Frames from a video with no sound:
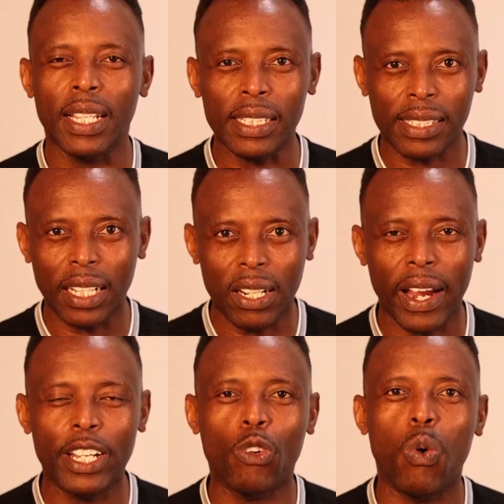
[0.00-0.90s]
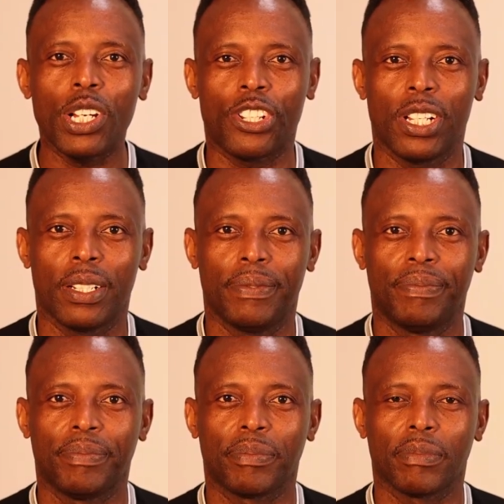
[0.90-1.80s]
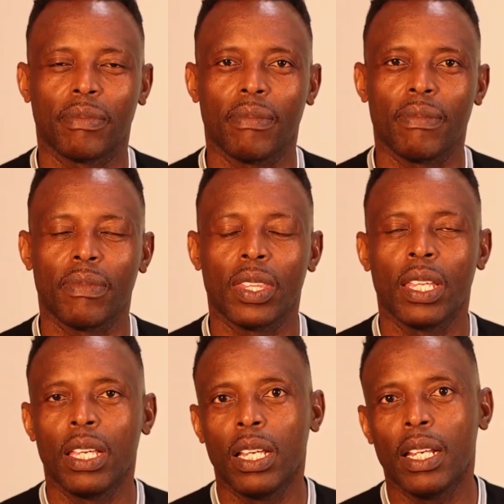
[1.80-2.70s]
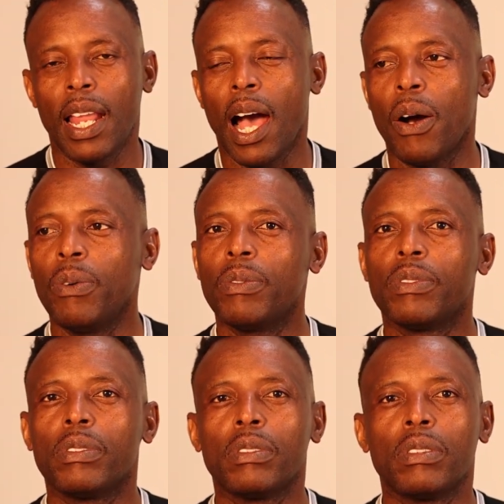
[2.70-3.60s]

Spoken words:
That's a great question. Now,